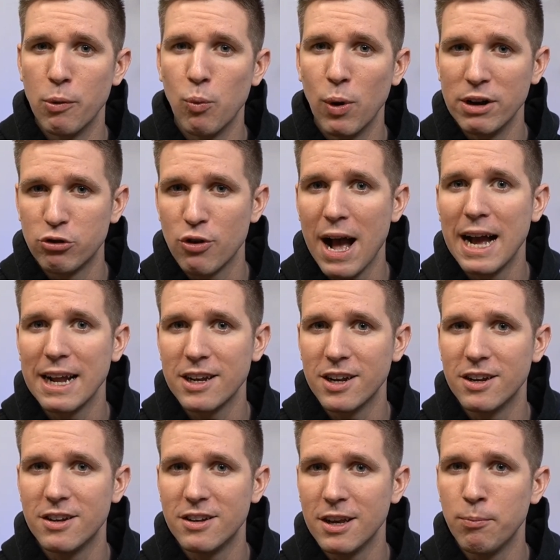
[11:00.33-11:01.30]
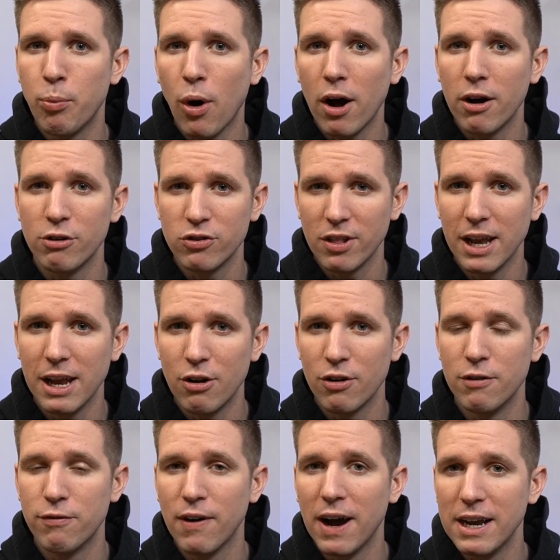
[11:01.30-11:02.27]
when dragged into deep waters later
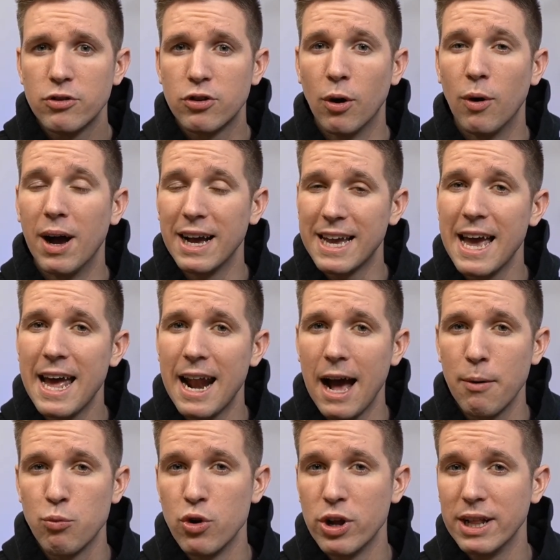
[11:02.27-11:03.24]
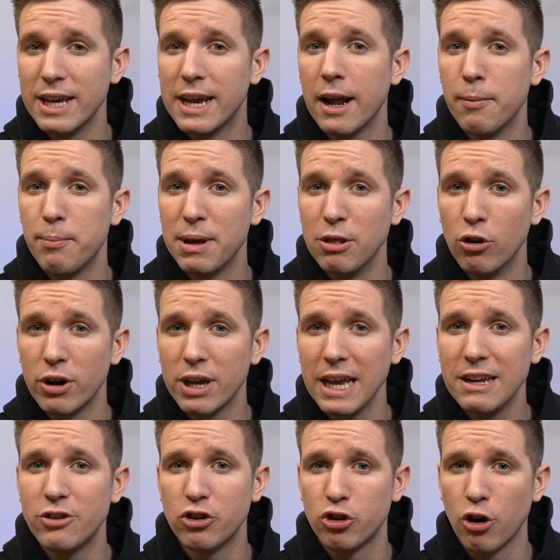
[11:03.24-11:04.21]
in fights. So again, I'm really going to be
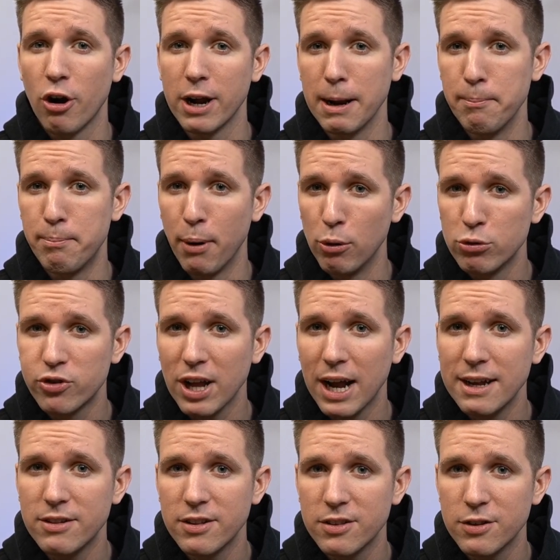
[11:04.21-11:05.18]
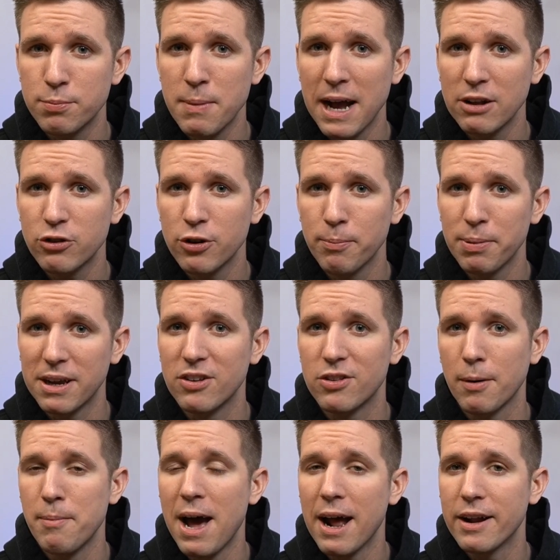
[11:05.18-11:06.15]
looking to target both sides of this matchup because
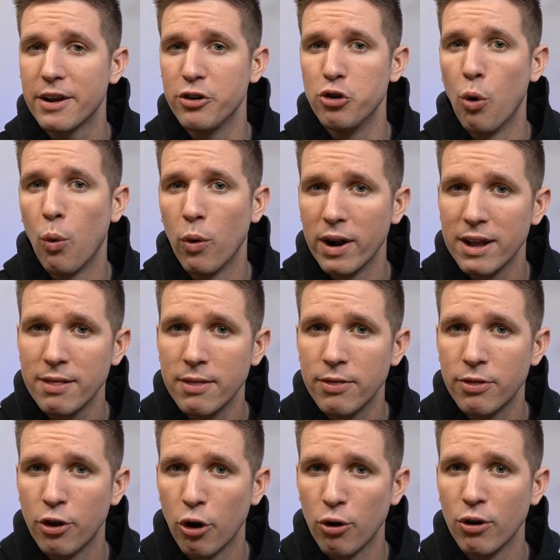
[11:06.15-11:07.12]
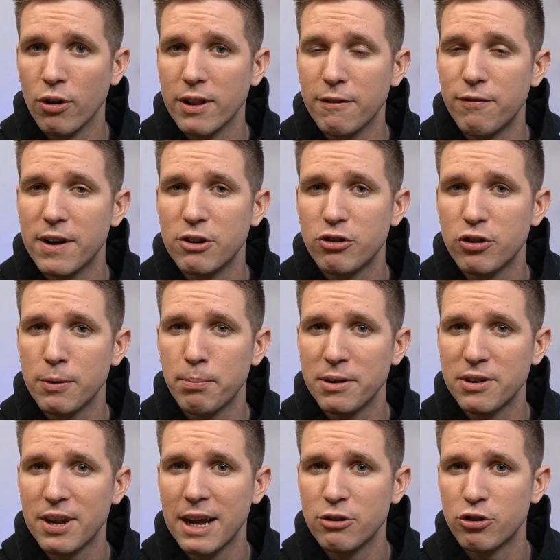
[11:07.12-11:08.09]
I'm not ignoring the early finishing
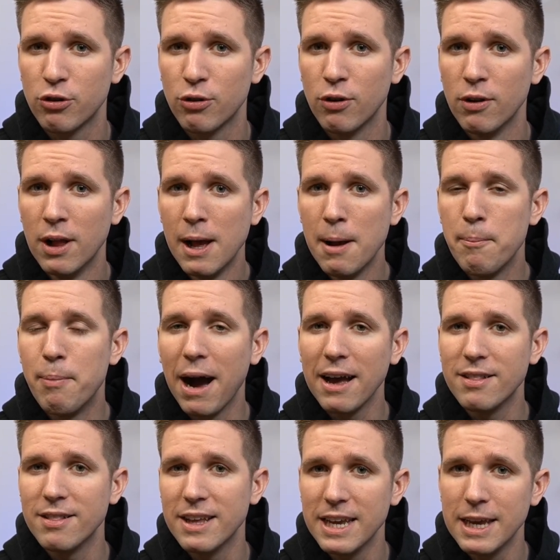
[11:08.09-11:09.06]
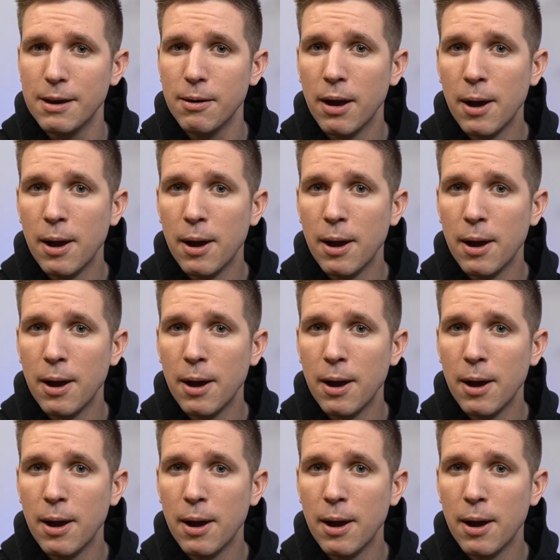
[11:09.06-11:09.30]
potential by Lee,